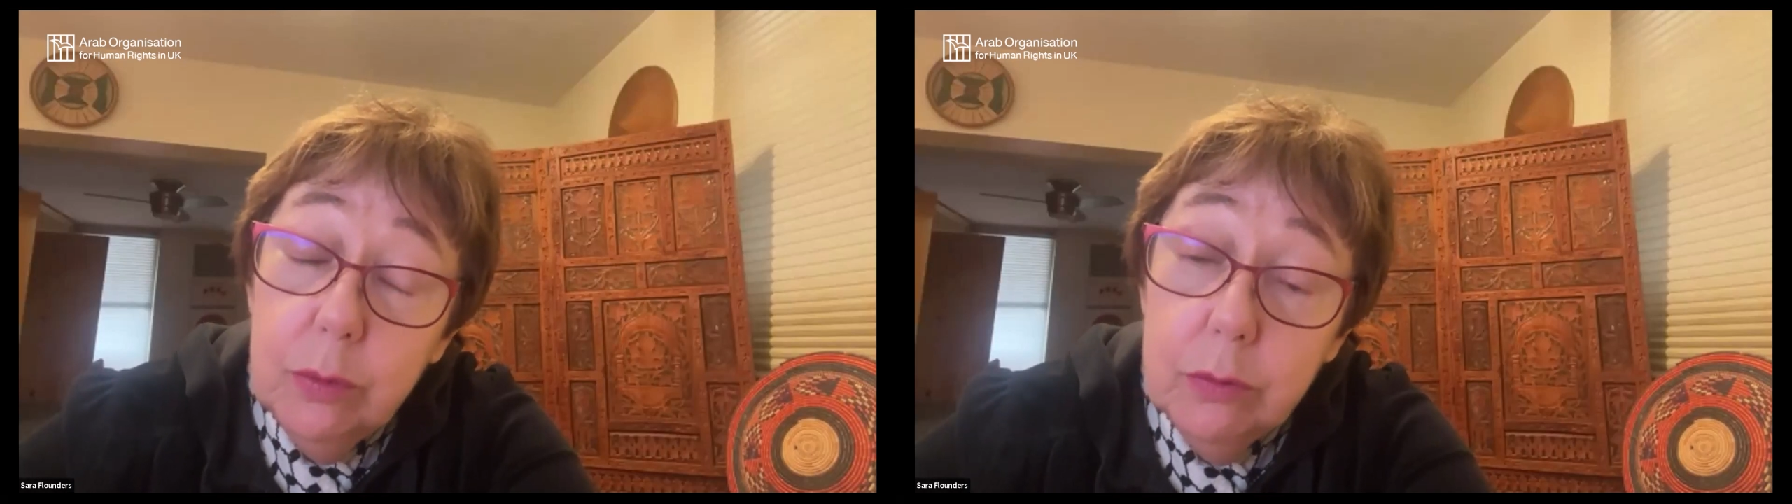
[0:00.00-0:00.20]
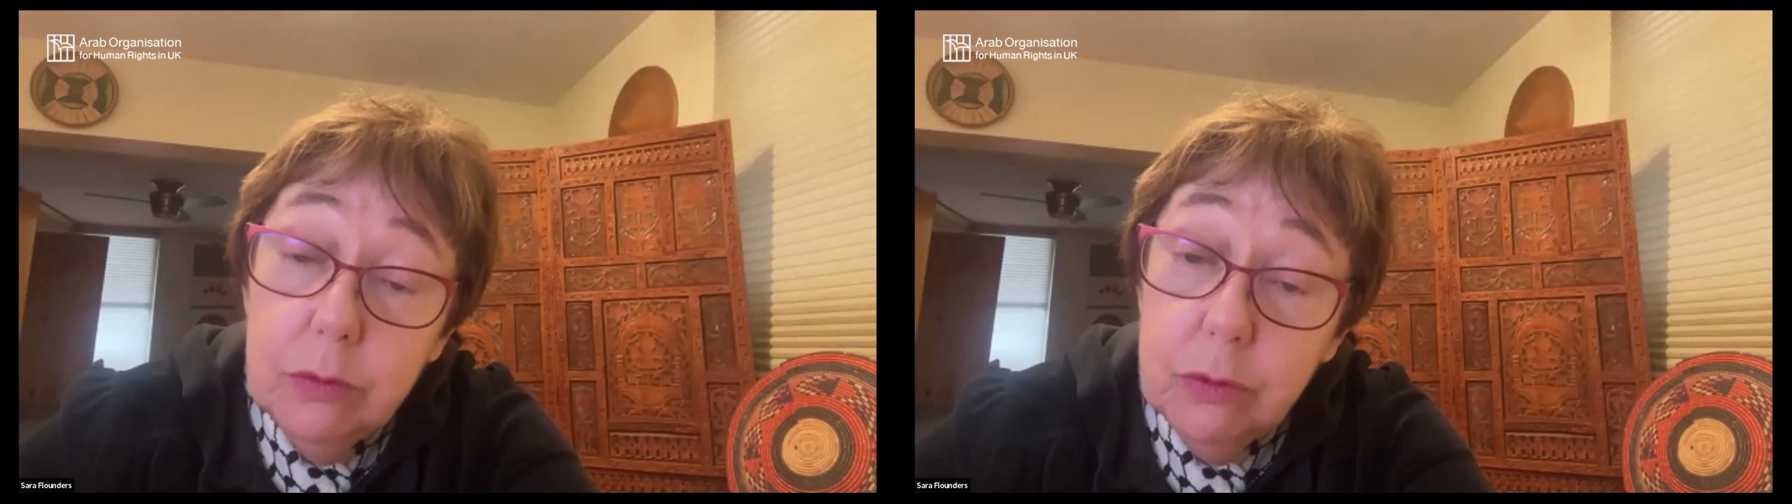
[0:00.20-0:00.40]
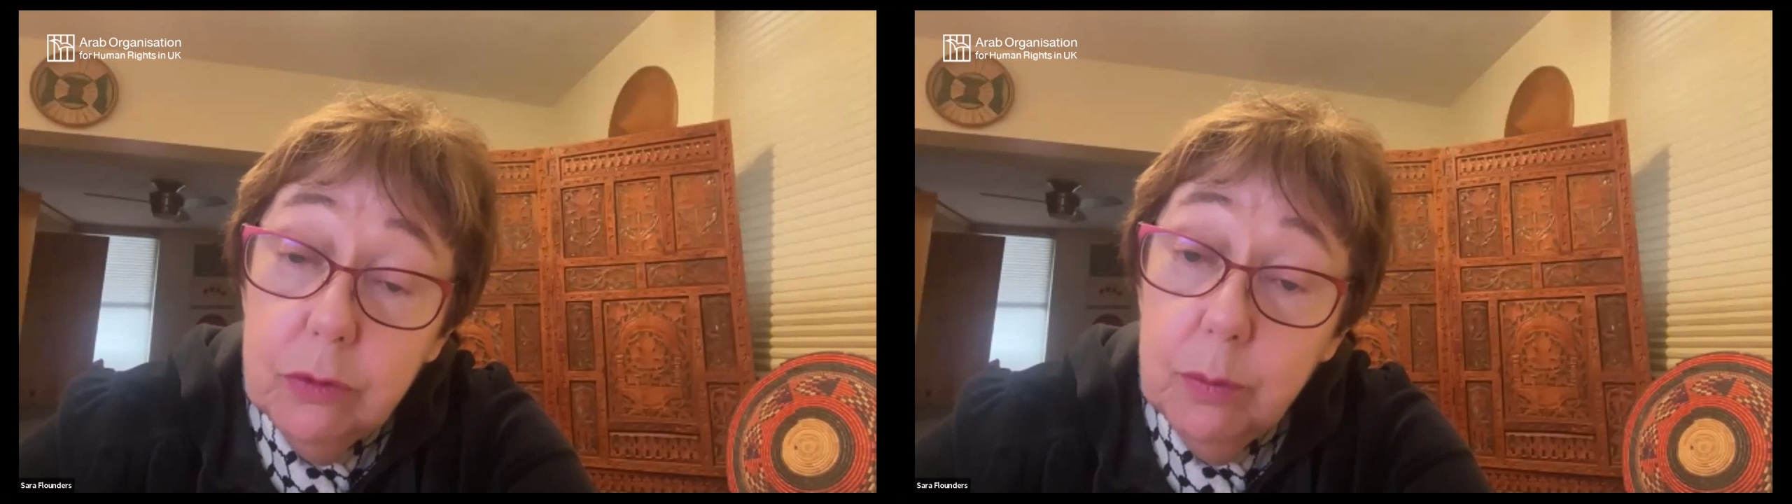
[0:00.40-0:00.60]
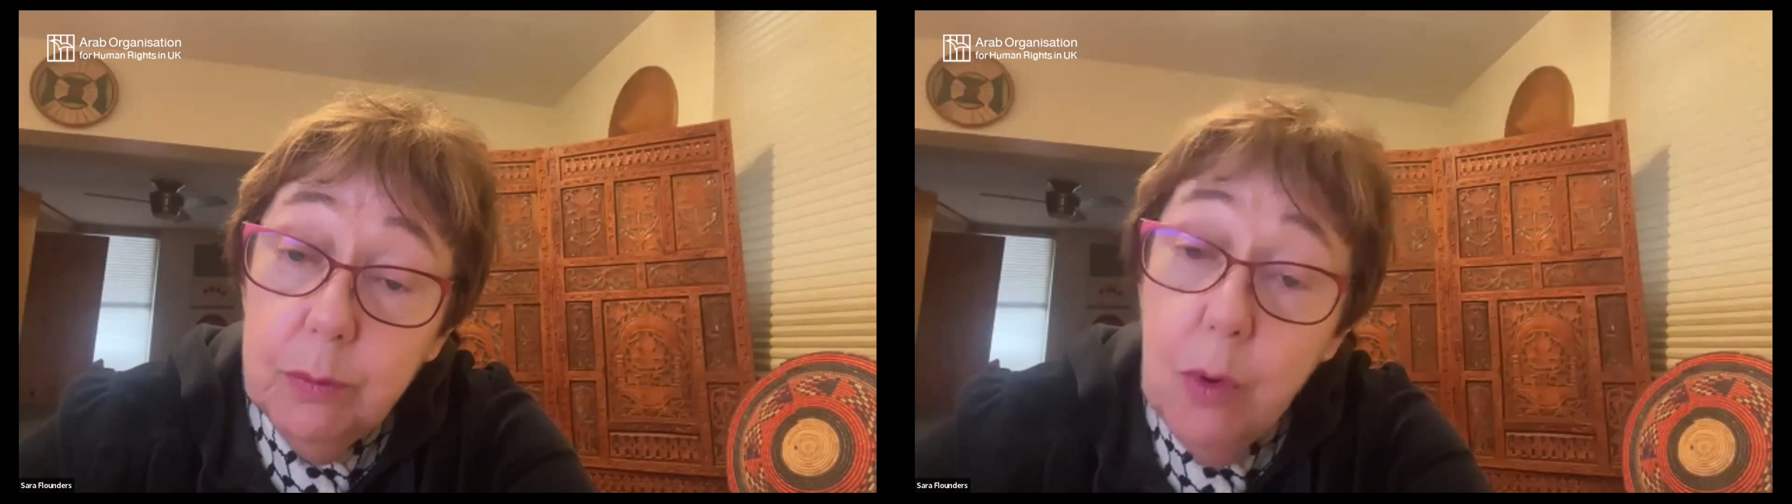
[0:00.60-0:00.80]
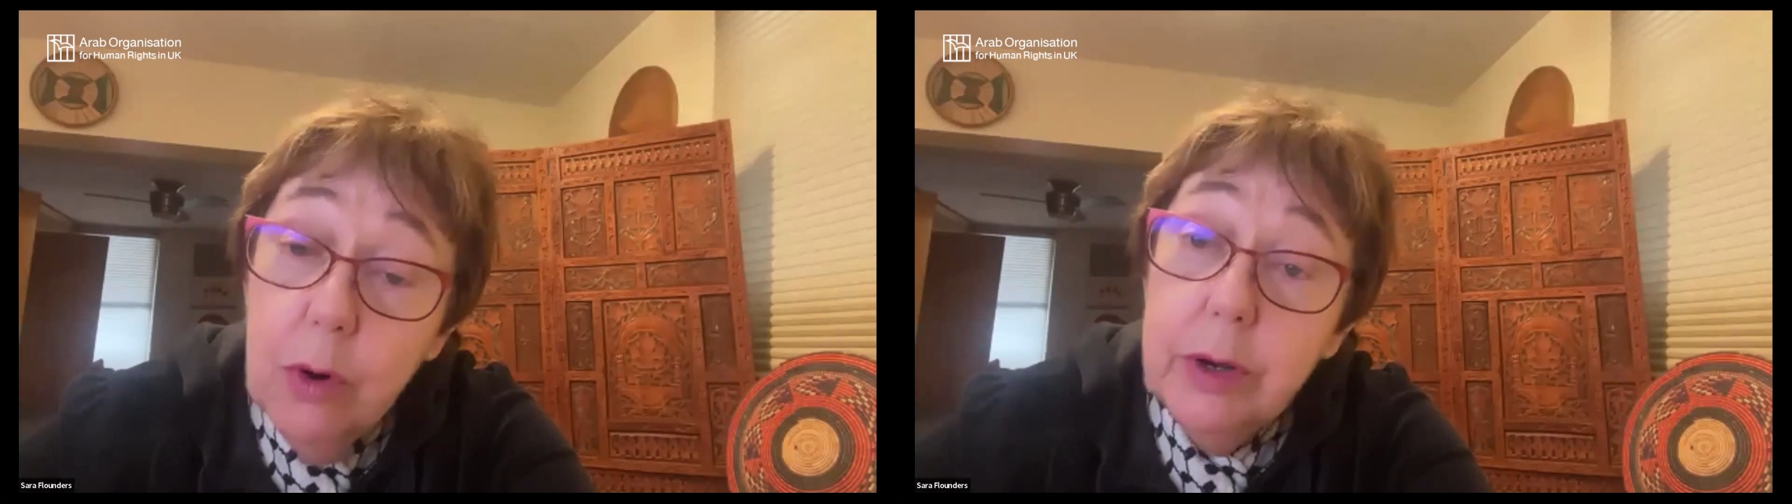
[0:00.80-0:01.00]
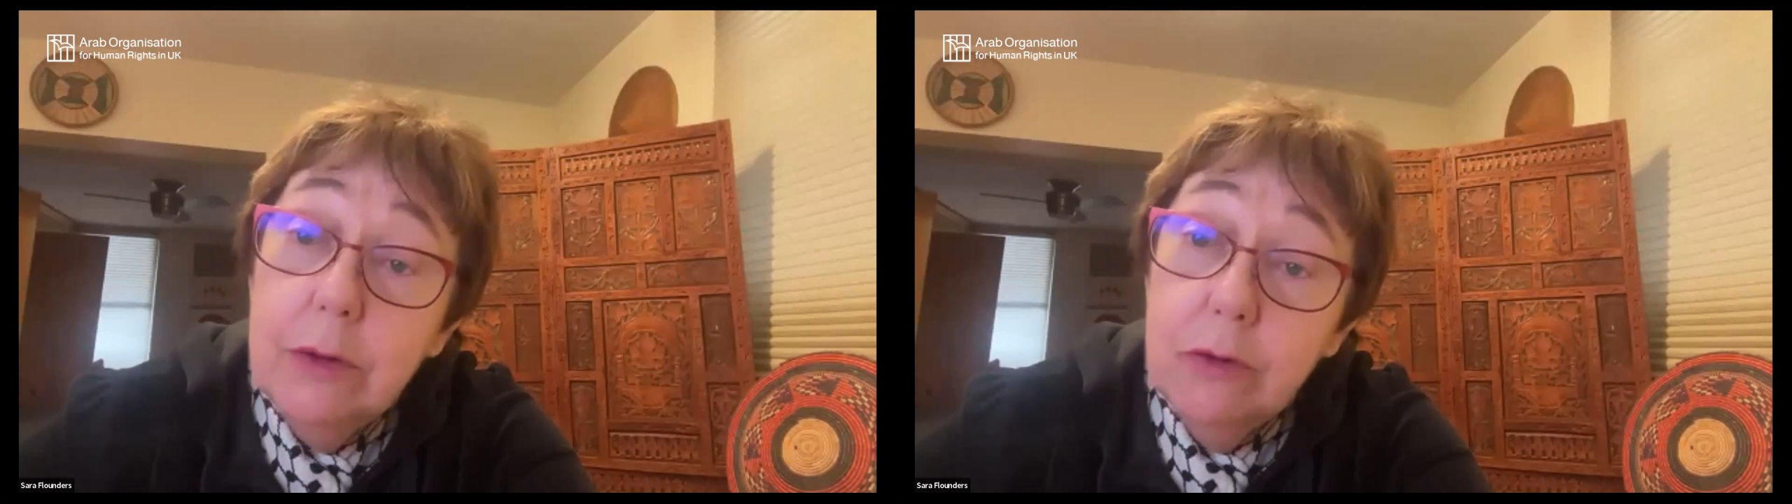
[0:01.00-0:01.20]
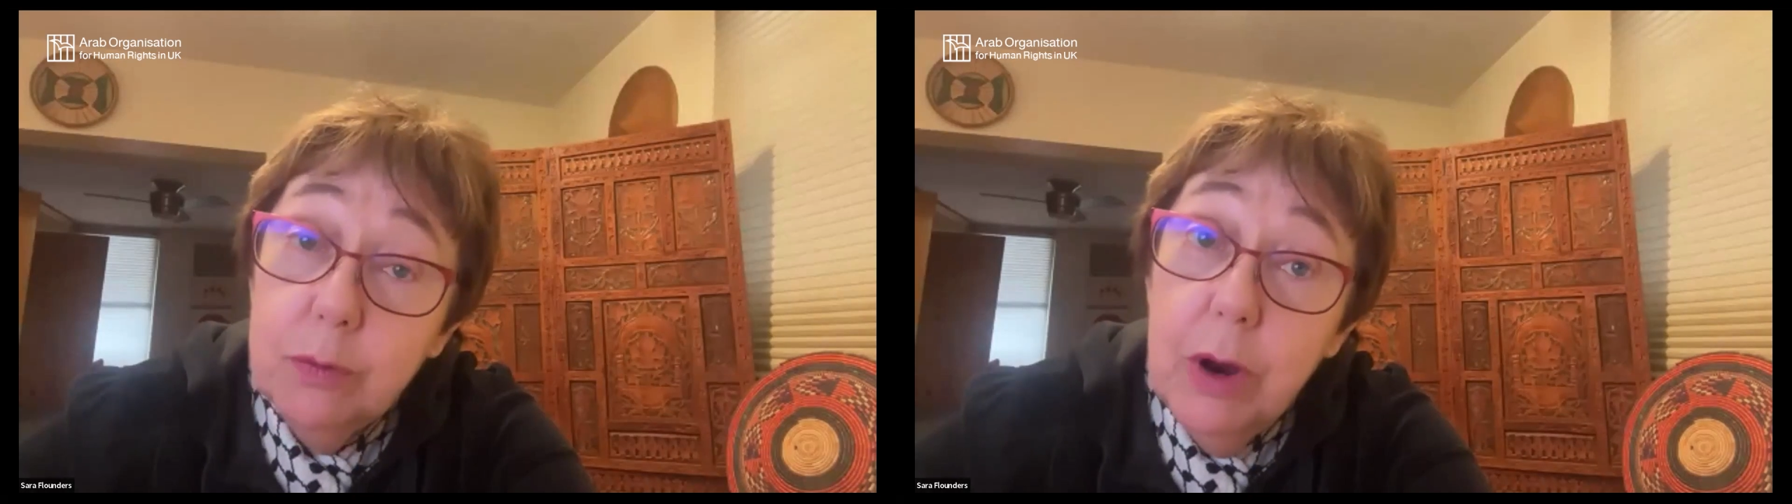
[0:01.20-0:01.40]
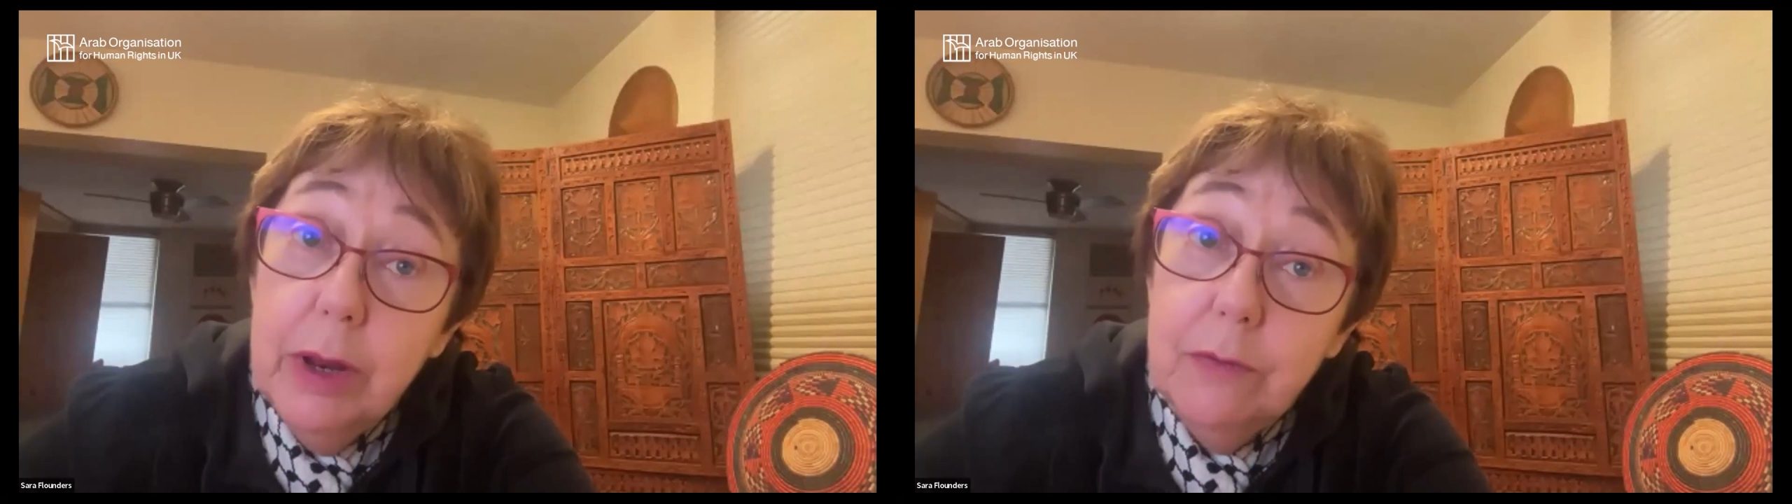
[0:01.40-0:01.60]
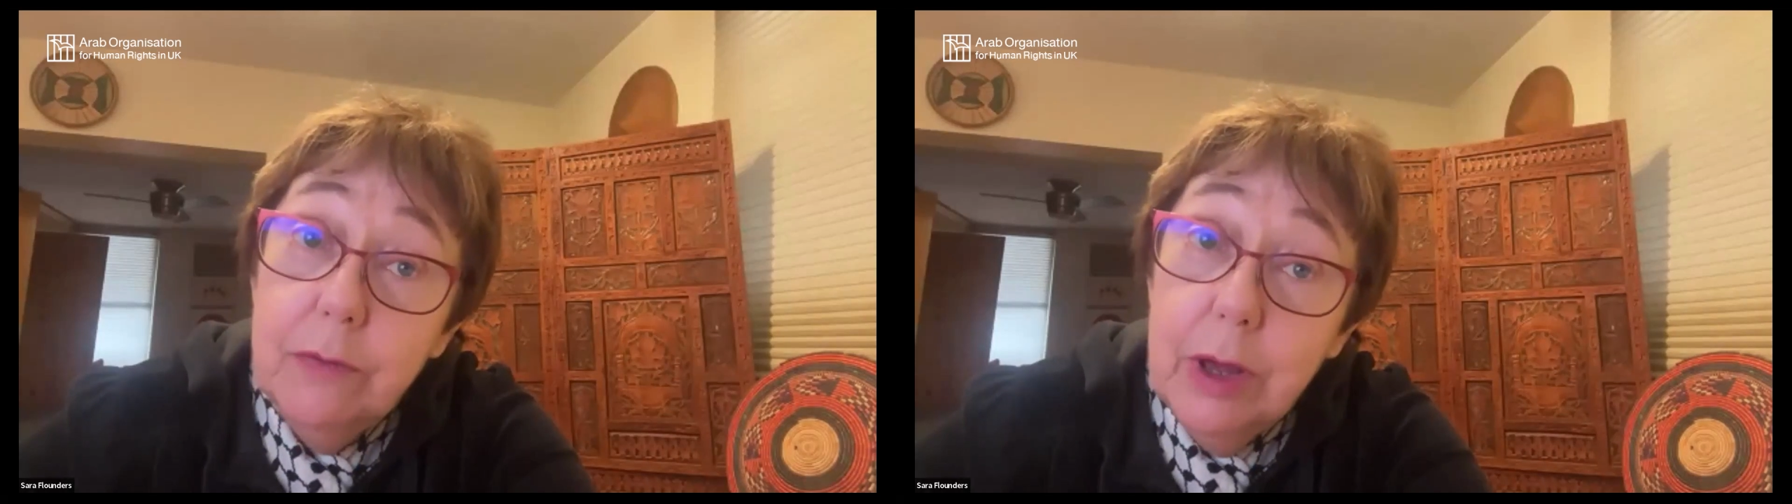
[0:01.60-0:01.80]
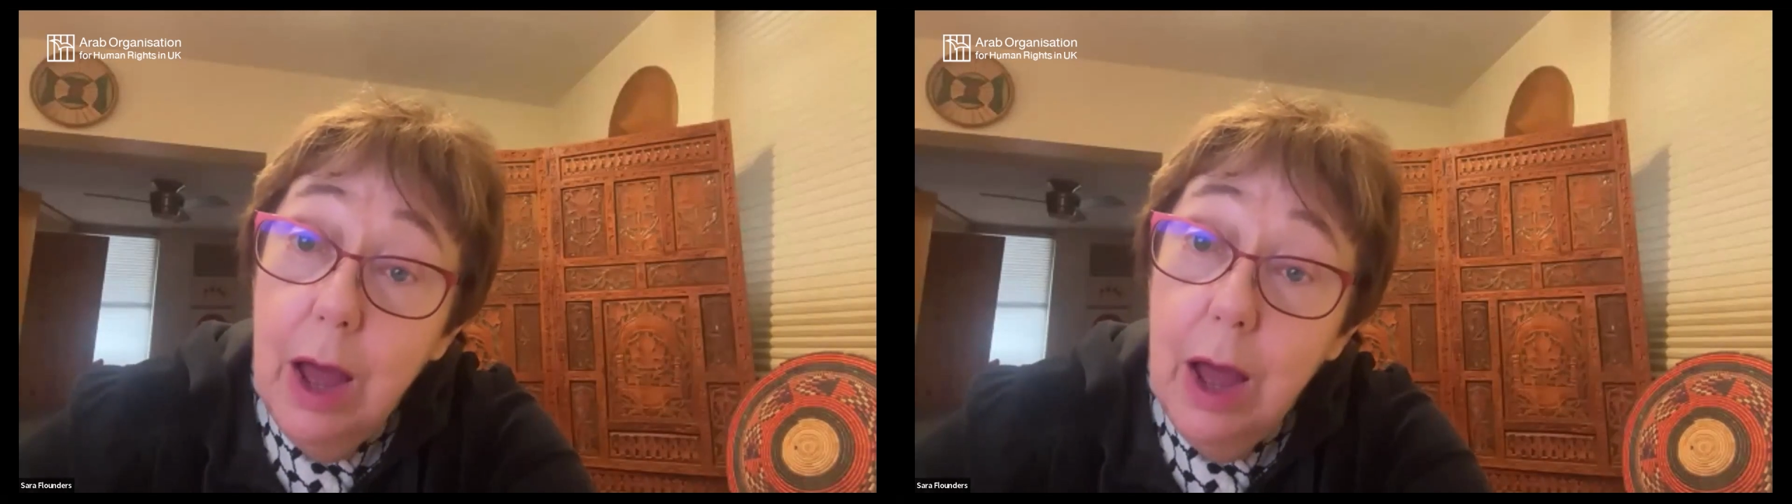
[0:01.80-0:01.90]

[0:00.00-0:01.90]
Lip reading: support and spread the